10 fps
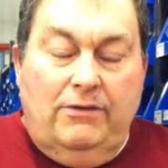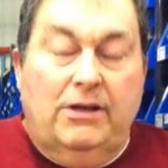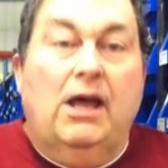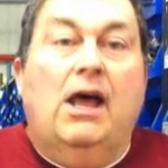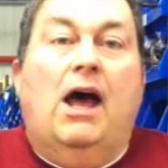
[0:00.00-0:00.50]

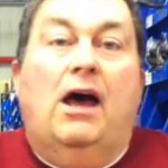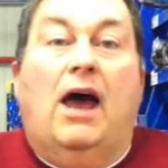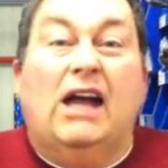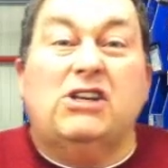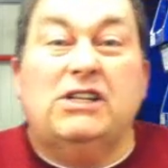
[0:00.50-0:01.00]
delivered,
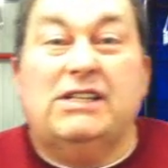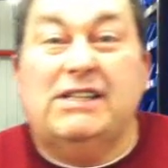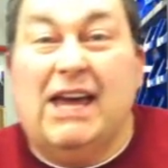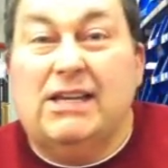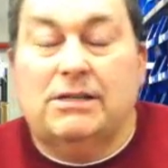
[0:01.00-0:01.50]
uh, actually
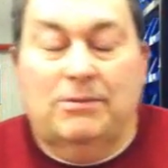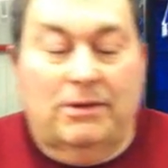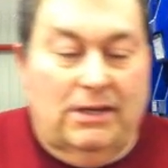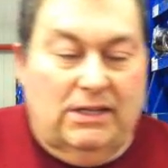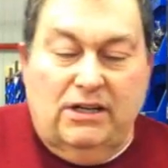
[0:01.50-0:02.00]
today
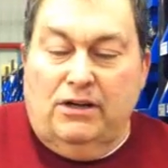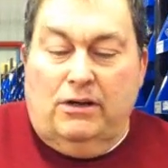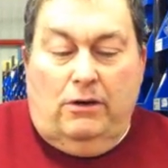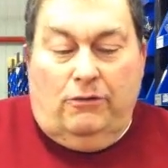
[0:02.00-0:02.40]
some of these.